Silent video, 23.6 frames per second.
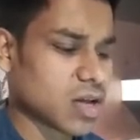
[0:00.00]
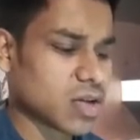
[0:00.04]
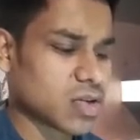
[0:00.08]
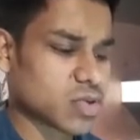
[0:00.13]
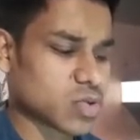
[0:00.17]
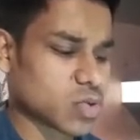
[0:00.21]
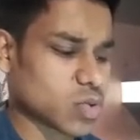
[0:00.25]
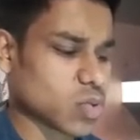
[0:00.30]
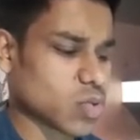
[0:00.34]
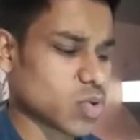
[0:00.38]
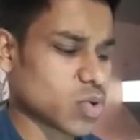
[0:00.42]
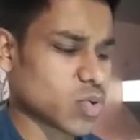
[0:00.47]

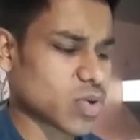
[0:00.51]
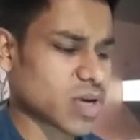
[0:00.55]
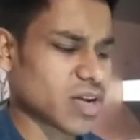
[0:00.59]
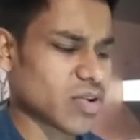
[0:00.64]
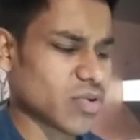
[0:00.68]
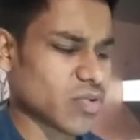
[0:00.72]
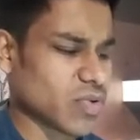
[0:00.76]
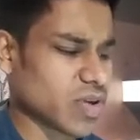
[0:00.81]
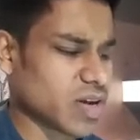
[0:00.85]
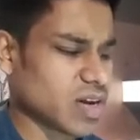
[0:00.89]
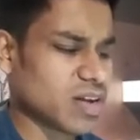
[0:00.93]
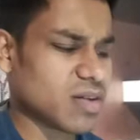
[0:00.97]
so you
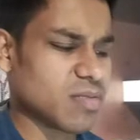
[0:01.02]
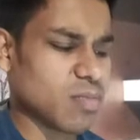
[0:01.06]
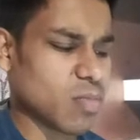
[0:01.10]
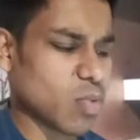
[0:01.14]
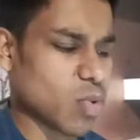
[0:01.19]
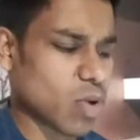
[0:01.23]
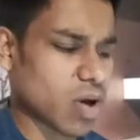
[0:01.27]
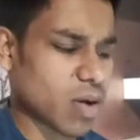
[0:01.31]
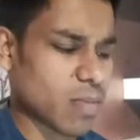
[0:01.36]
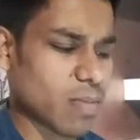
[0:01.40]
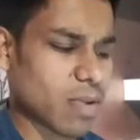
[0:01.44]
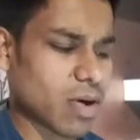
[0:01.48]
can read
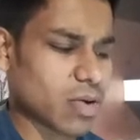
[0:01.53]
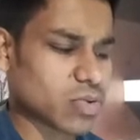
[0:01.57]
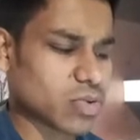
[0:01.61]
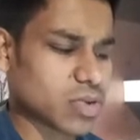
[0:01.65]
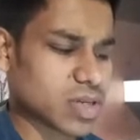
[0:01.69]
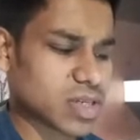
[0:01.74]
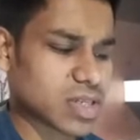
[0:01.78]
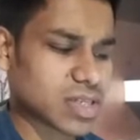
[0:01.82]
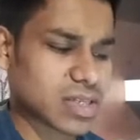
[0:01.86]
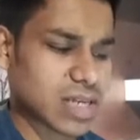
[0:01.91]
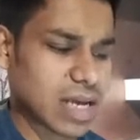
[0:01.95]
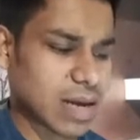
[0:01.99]
more about
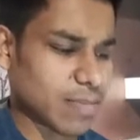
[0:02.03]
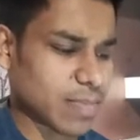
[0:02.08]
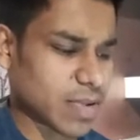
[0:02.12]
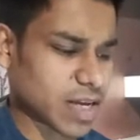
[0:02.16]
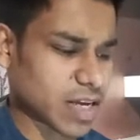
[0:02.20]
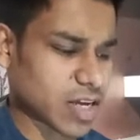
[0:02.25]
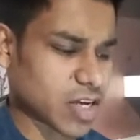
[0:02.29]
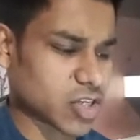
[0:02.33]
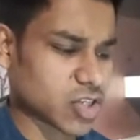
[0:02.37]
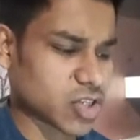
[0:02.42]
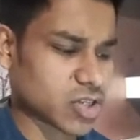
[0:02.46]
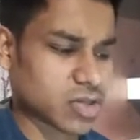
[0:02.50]
this
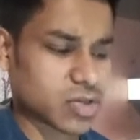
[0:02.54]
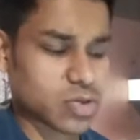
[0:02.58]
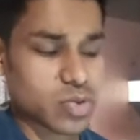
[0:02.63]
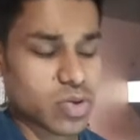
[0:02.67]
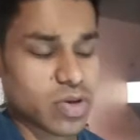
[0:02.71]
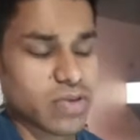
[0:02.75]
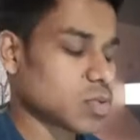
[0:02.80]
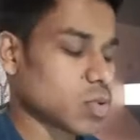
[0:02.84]
application so,